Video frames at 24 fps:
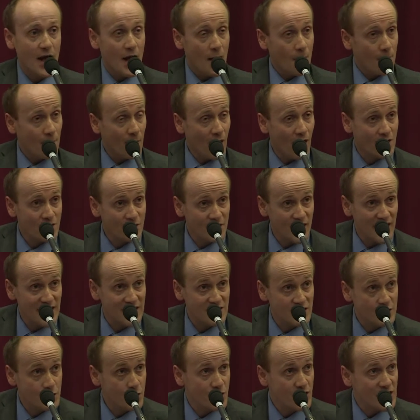part of that is
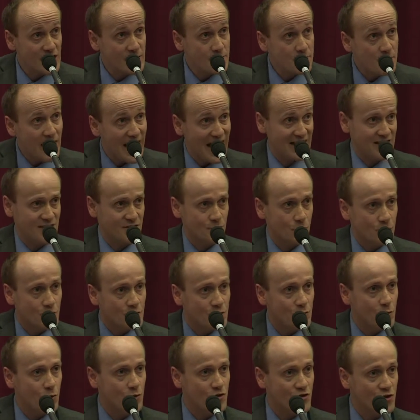looking back to World
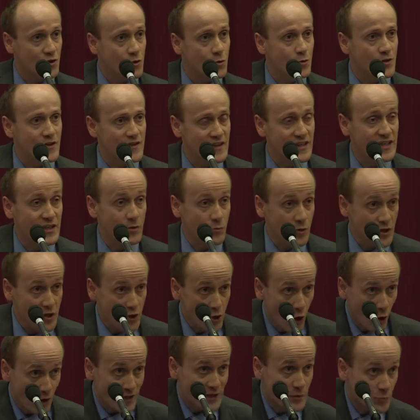War II and thinking we're
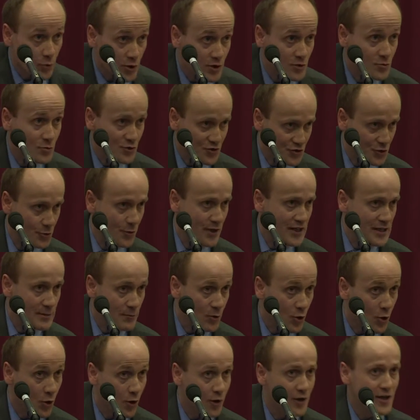not in World War II
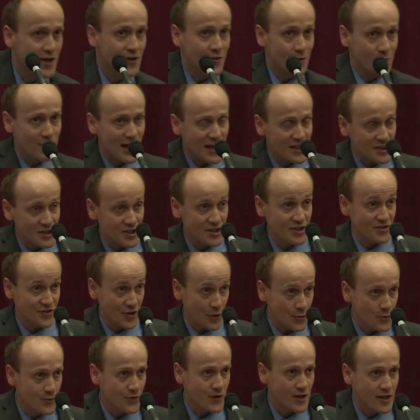anymore. The ration is
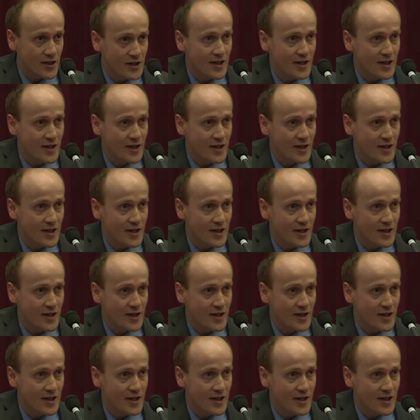over.